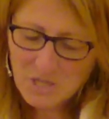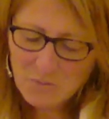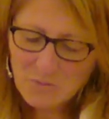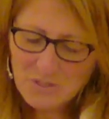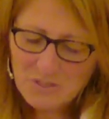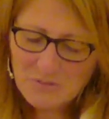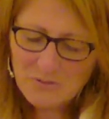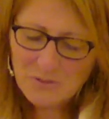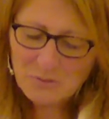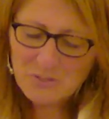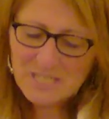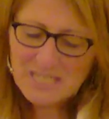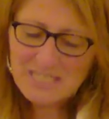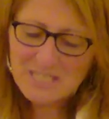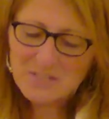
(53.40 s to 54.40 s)
Within a few
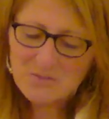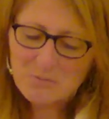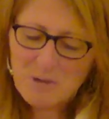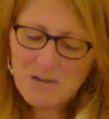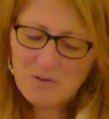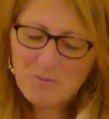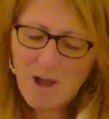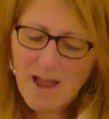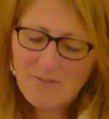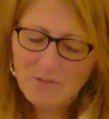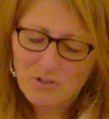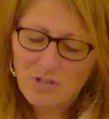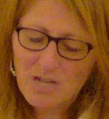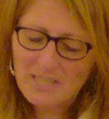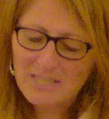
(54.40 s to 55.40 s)
days of my
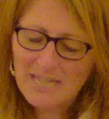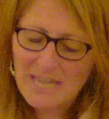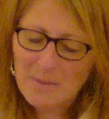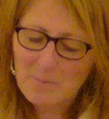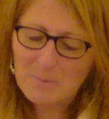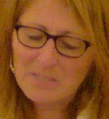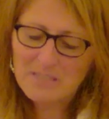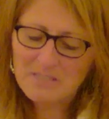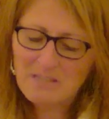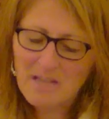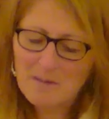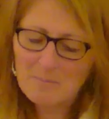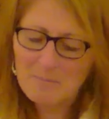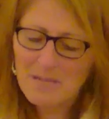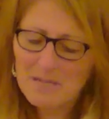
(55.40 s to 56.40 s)
arrival on campus,
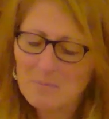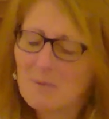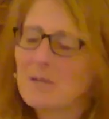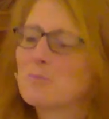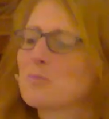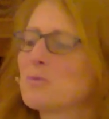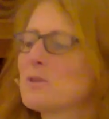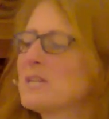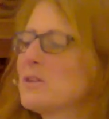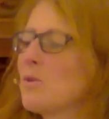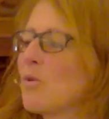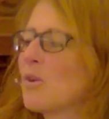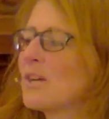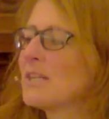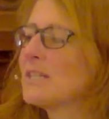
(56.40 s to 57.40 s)
I met my
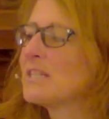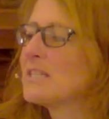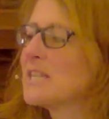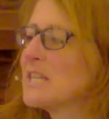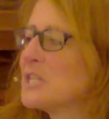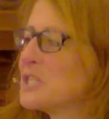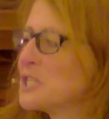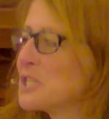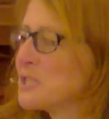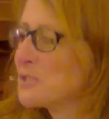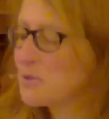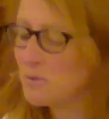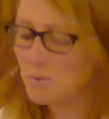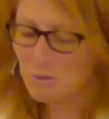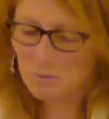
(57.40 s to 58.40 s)

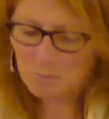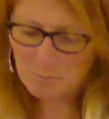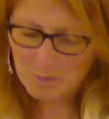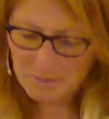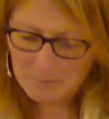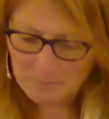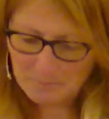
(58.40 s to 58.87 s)
pre-orientation group.